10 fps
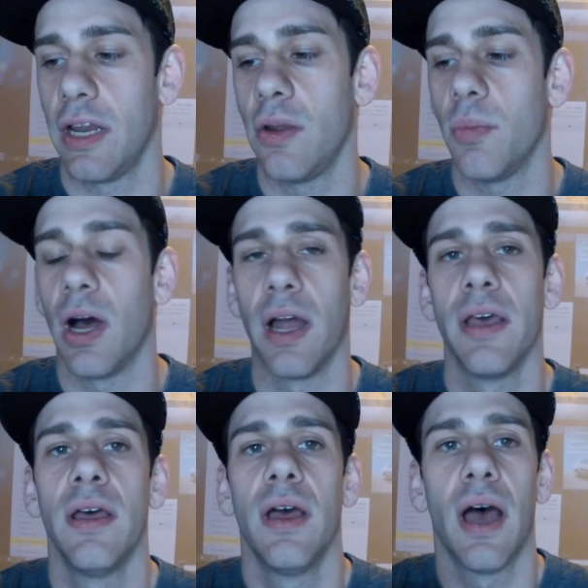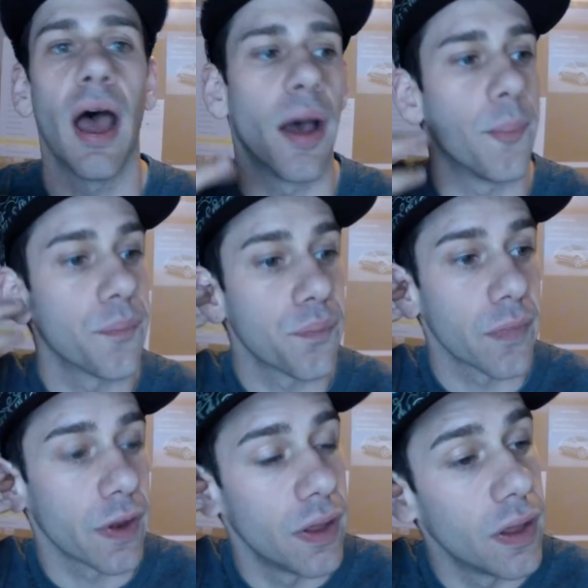new mod?
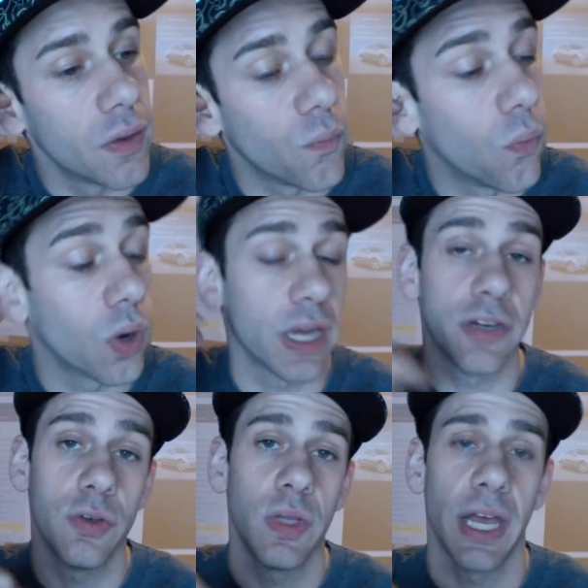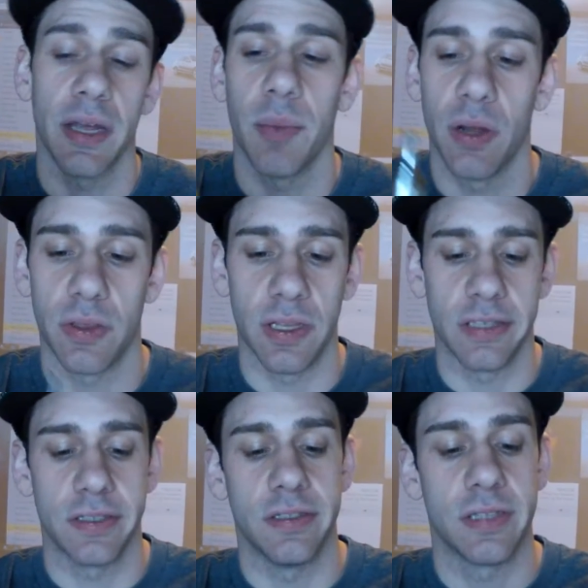What I do like about
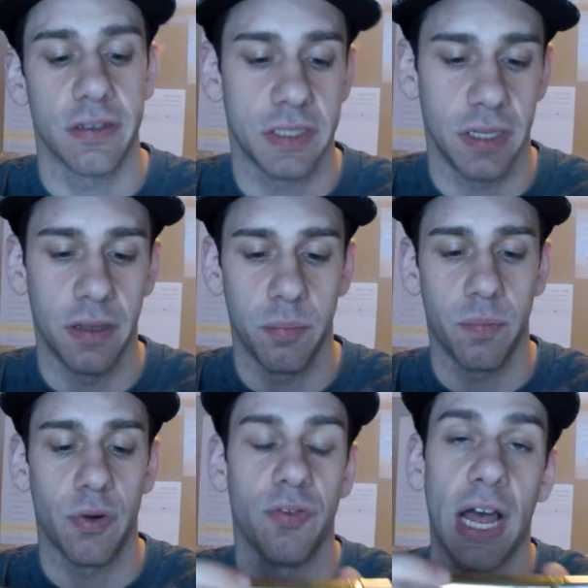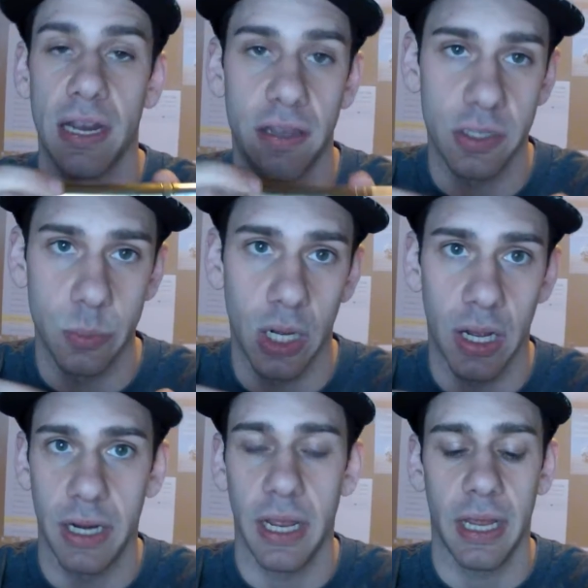this is Tesla provided this
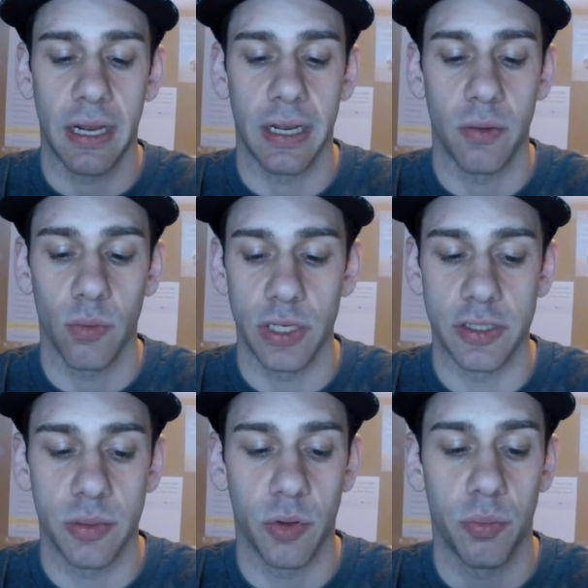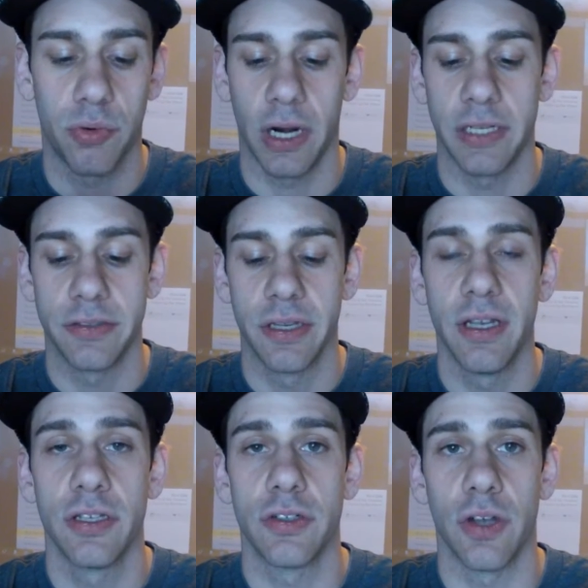mod at a reasonable price.
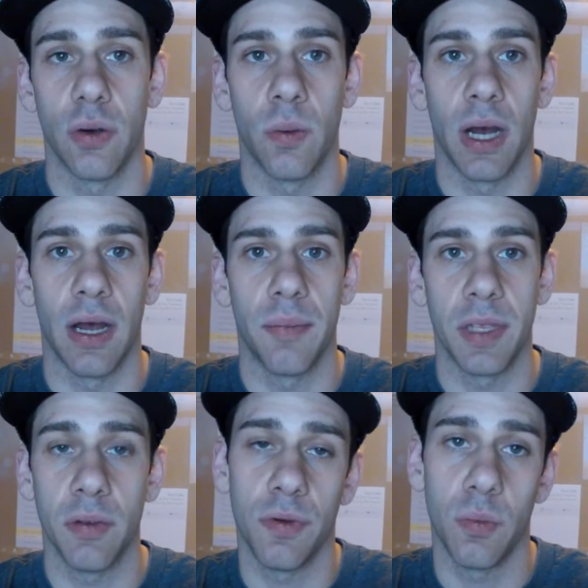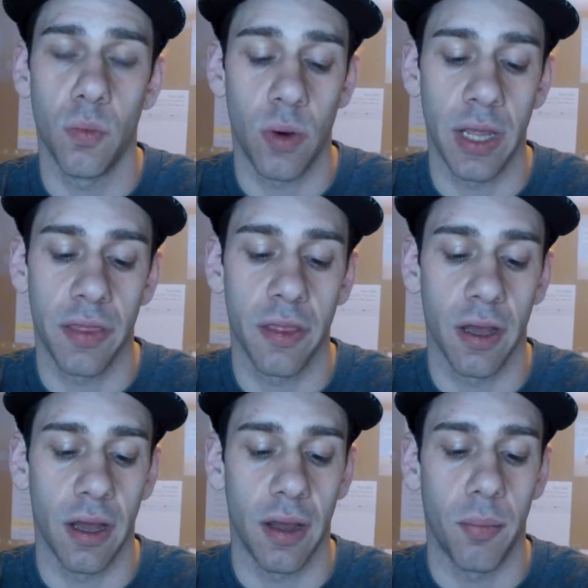So even with
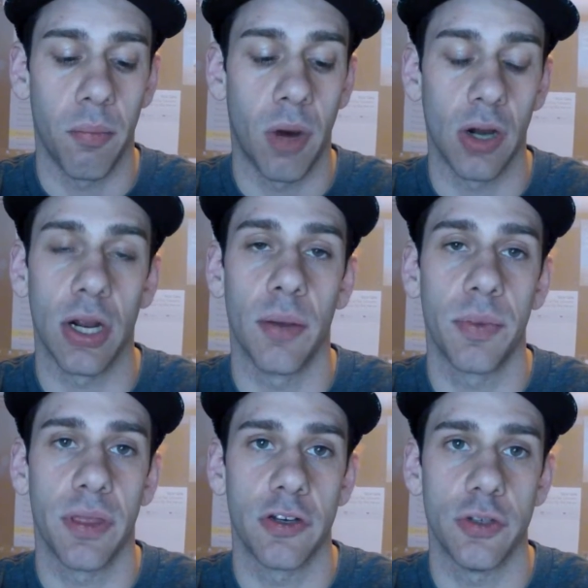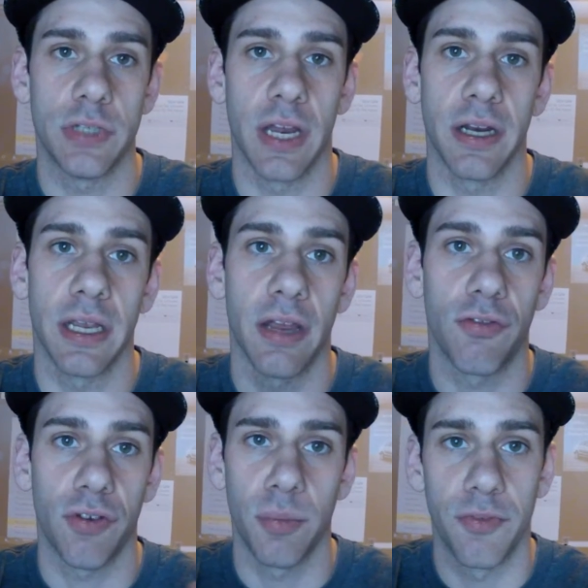markup that you tend to get
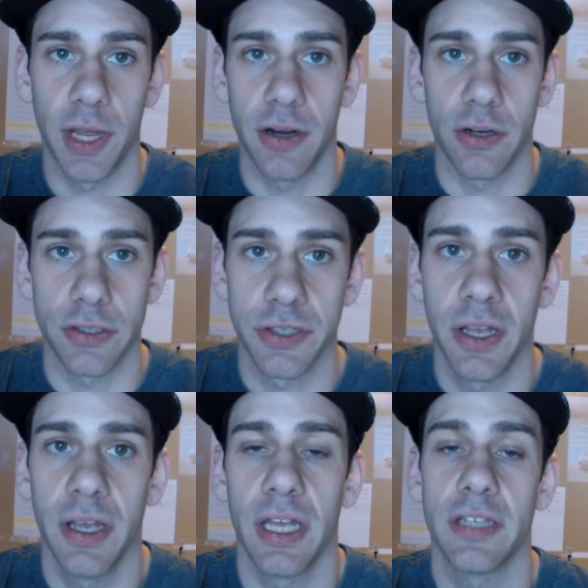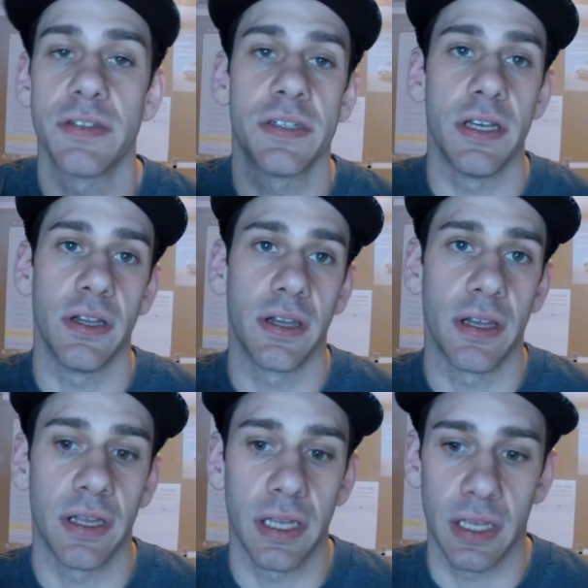from vendors, it's still
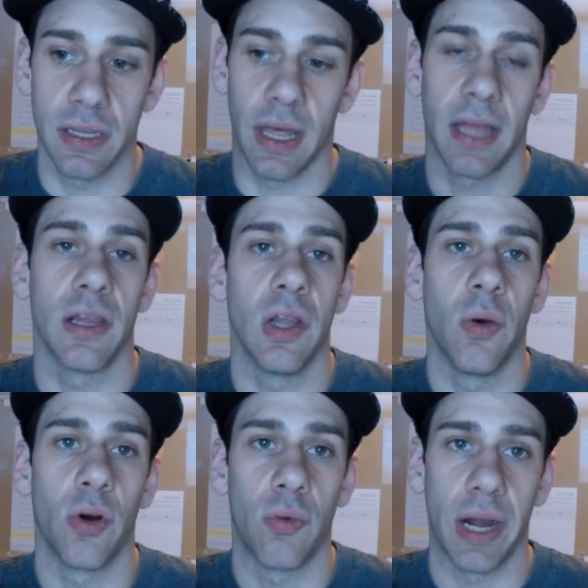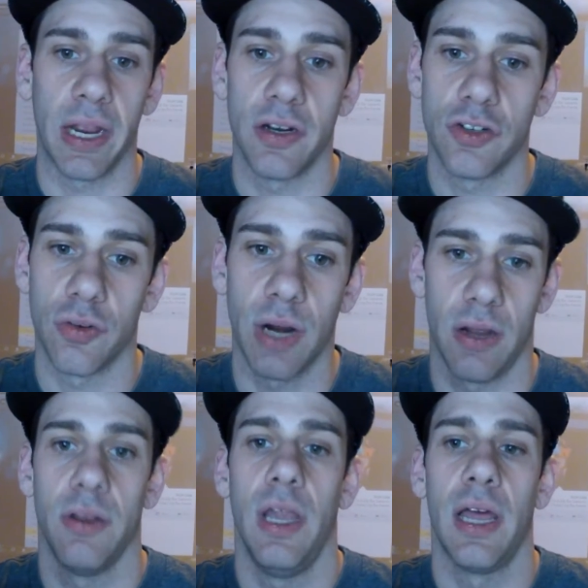in that lower range,
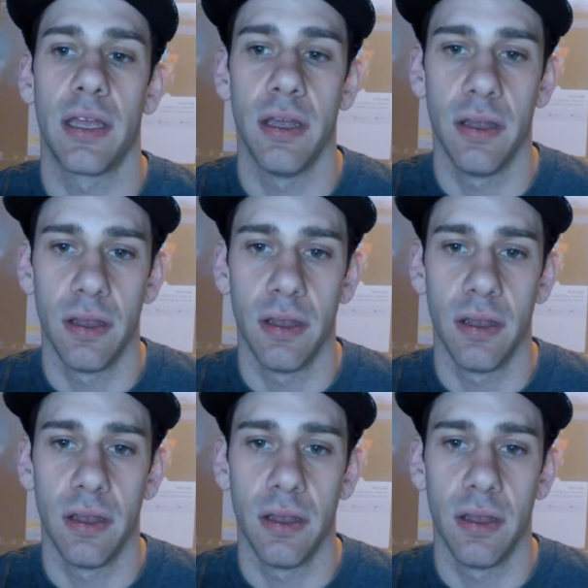around like